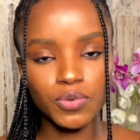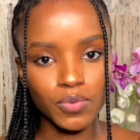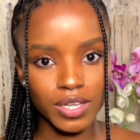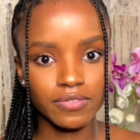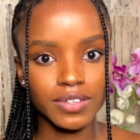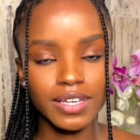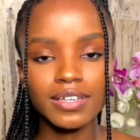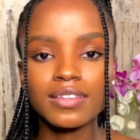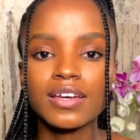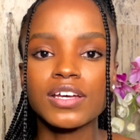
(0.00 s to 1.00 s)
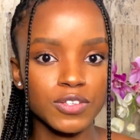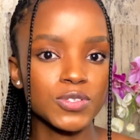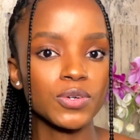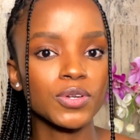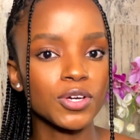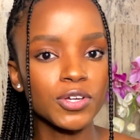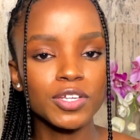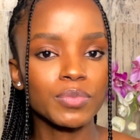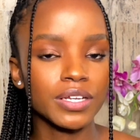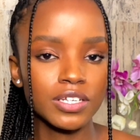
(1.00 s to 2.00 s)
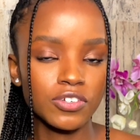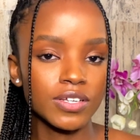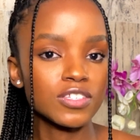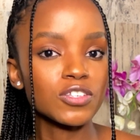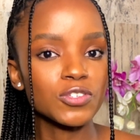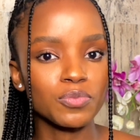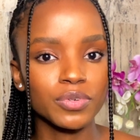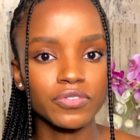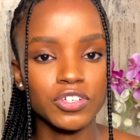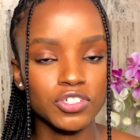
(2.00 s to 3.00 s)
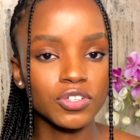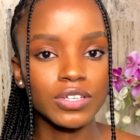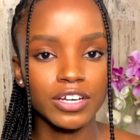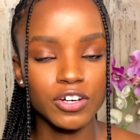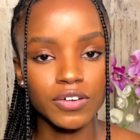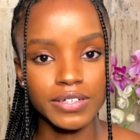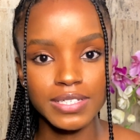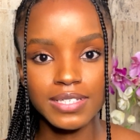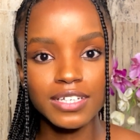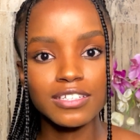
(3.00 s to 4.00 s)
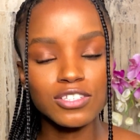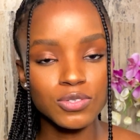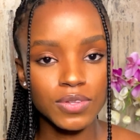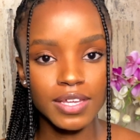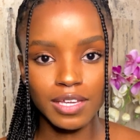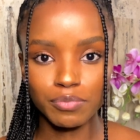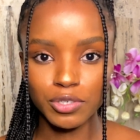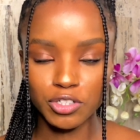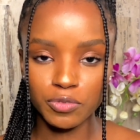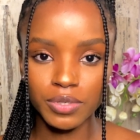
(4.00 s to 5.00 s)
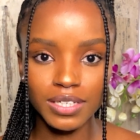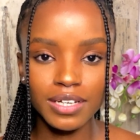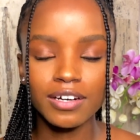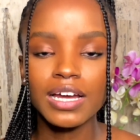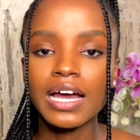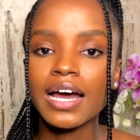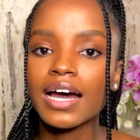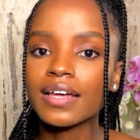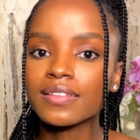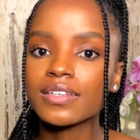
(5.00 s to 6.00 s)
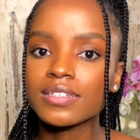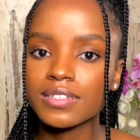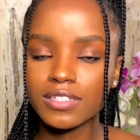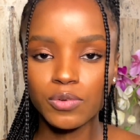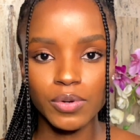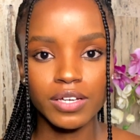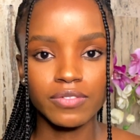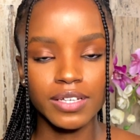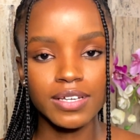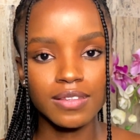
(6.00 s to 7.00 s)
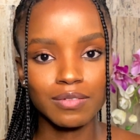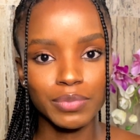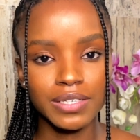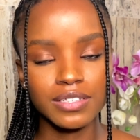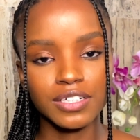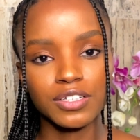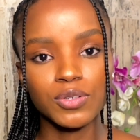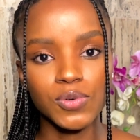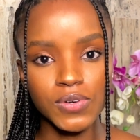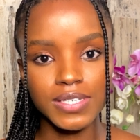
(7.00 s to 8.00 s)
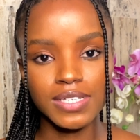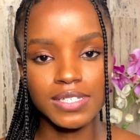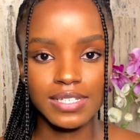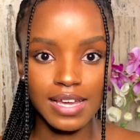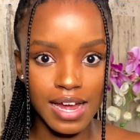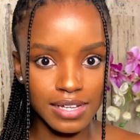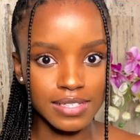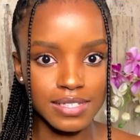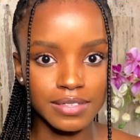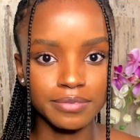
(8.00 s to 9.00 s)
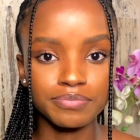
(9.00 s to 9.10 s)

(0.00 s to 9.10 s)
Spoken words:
wavelength, so it only penetrates the superficial layer of our skin, so the epidermal layer, and this is the wavelength that basically causes cancer.